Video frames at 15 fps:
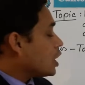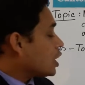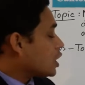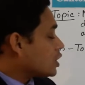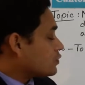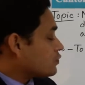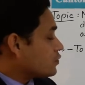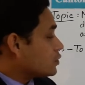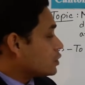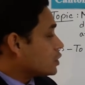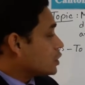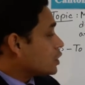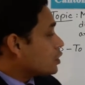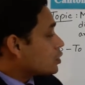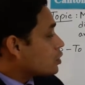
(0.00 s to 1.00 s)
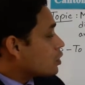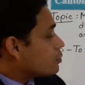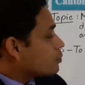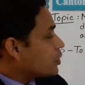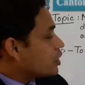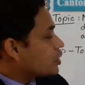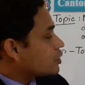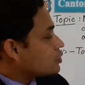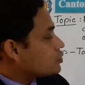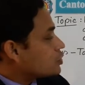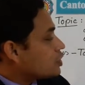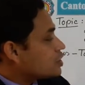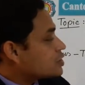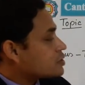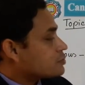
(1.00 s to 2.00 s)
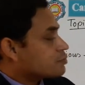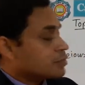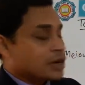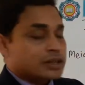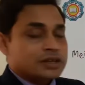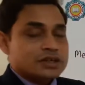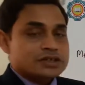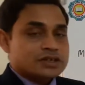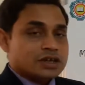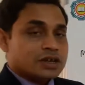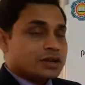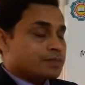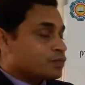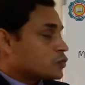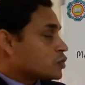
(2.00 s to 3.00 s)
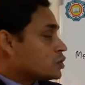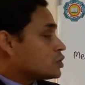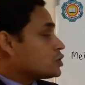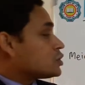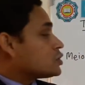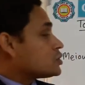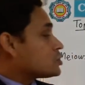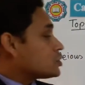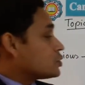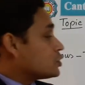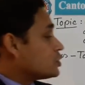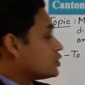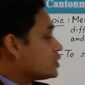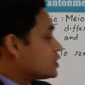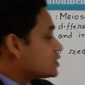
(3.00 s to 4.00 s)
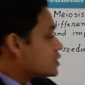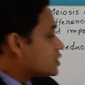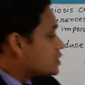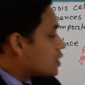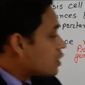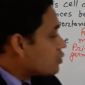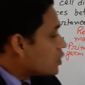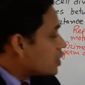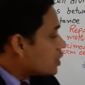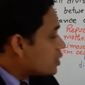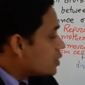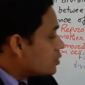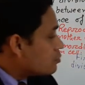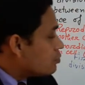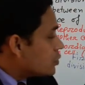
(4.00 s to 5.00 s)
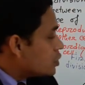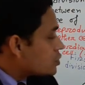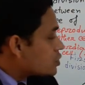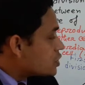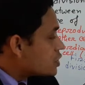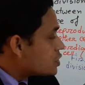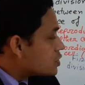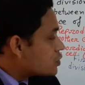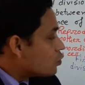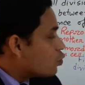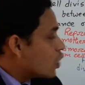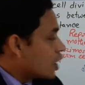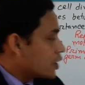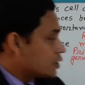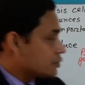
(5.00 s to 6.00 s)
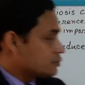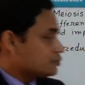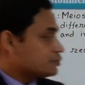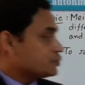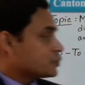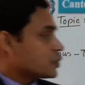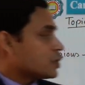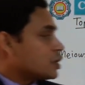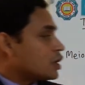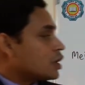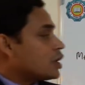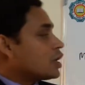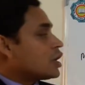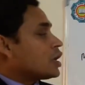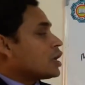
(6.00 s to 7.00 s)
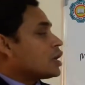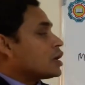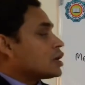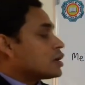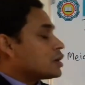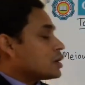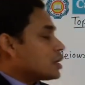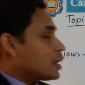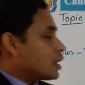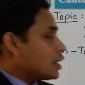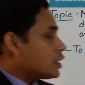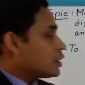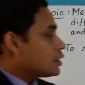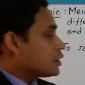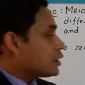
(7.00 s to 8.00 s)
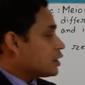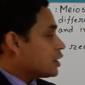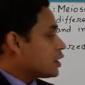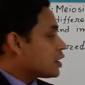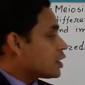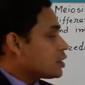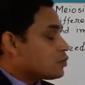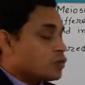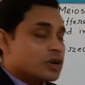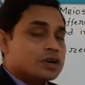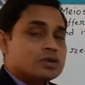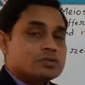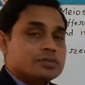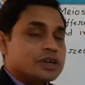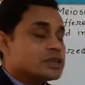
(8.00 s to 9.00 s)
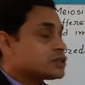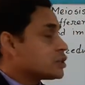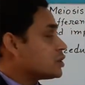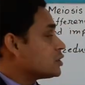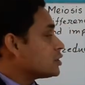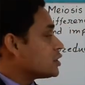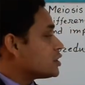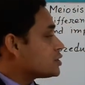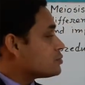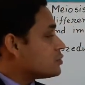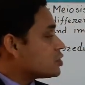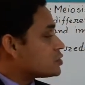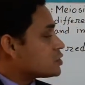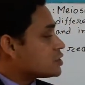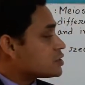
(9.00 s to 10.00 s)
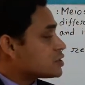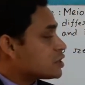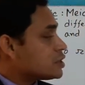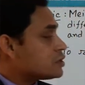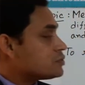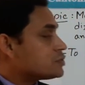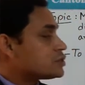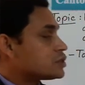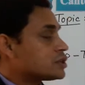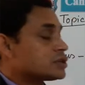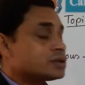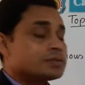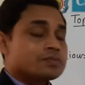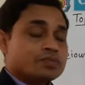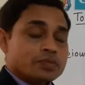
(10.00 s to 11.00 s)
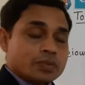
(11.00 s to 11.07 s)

half comparing to its mother cell. So this is our meiosis 1. And here I want to mention this meiosis cell division